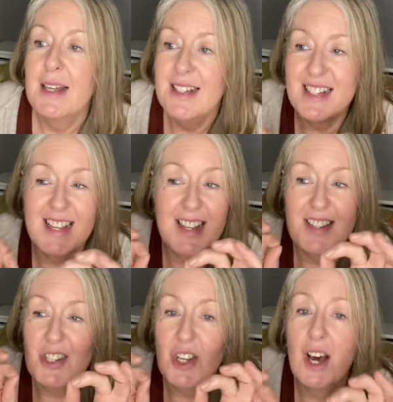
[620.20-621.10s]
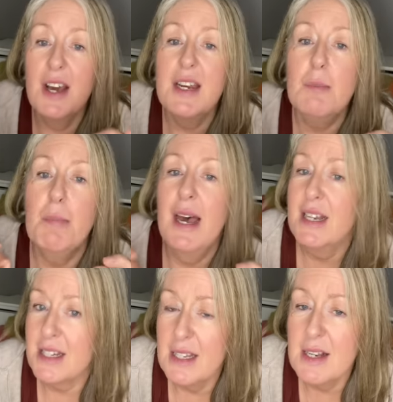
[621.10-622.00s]
It's a tiny,
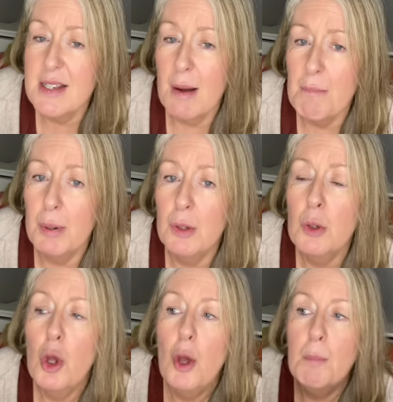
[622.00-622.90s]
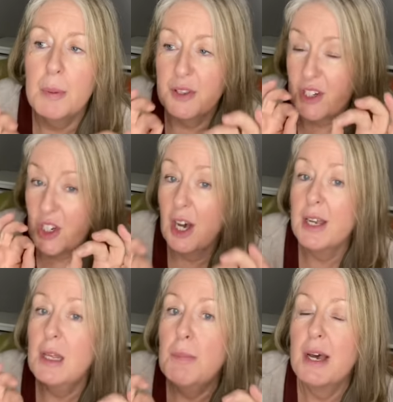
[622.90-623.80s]
petty example, but the
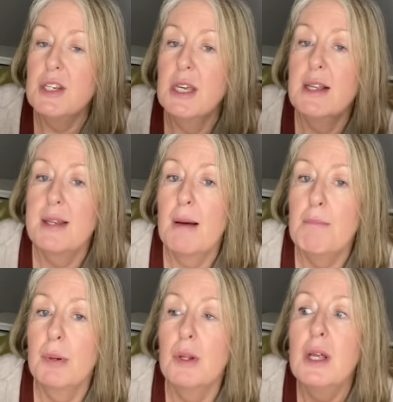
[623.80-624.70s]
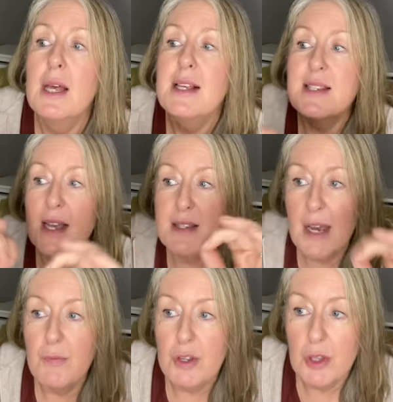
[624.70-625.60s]
tiny, petty example says
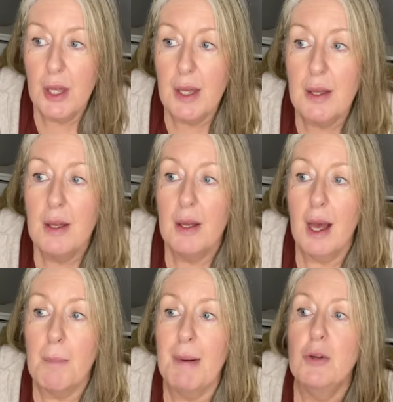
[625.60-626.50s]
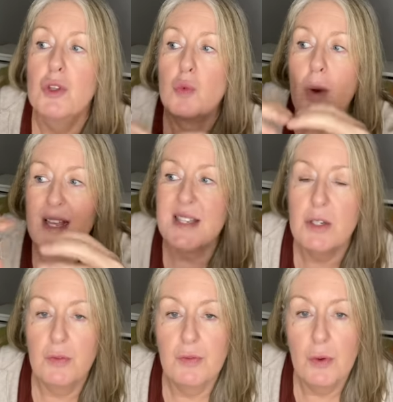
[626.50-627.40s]
everything about the rest
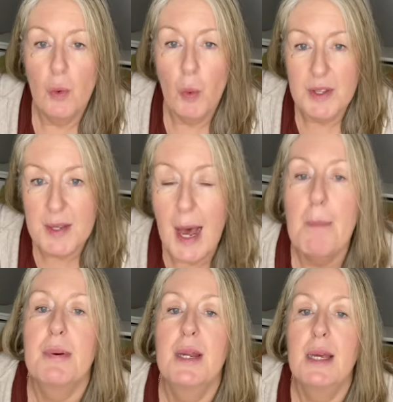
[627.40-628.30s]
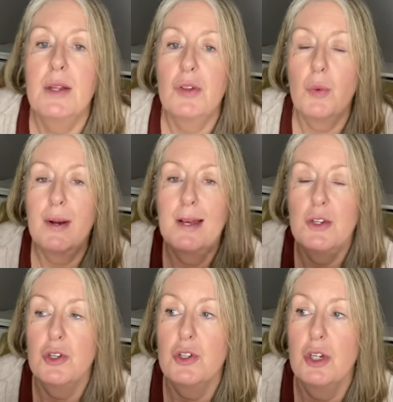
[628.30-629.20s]
of what's happening in the
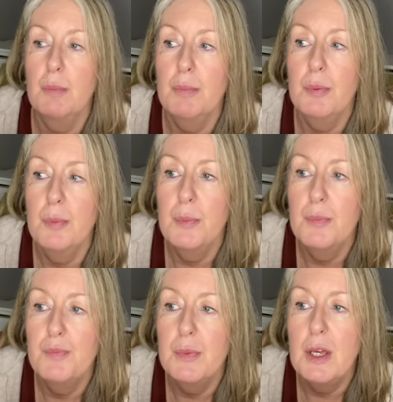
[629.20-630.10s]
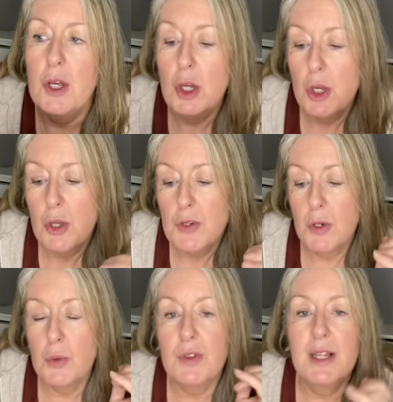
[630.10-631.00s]
relationship.
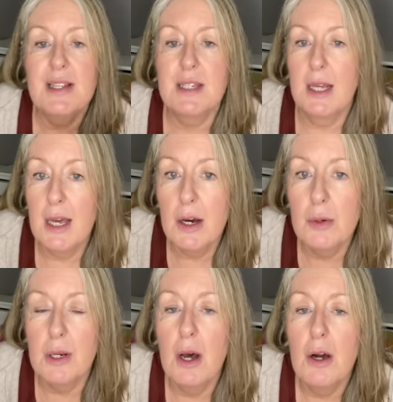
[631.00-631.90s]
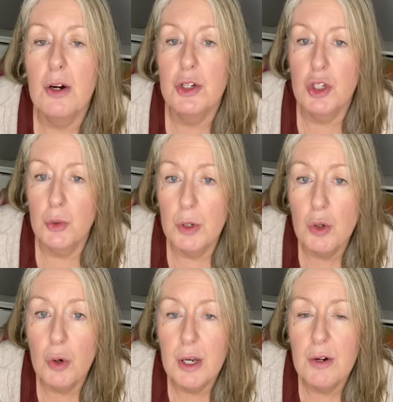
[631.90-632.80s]
So they'll stay out longer to
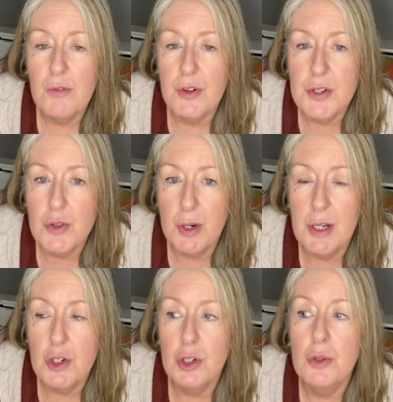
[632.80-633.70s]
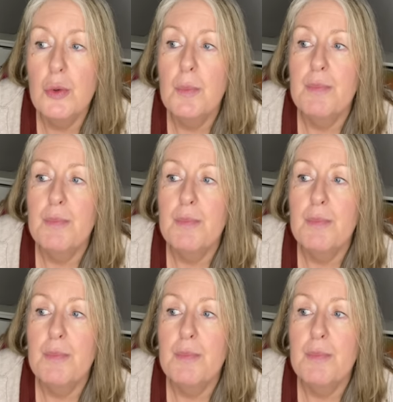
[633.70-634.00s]
annoy and frustrate you.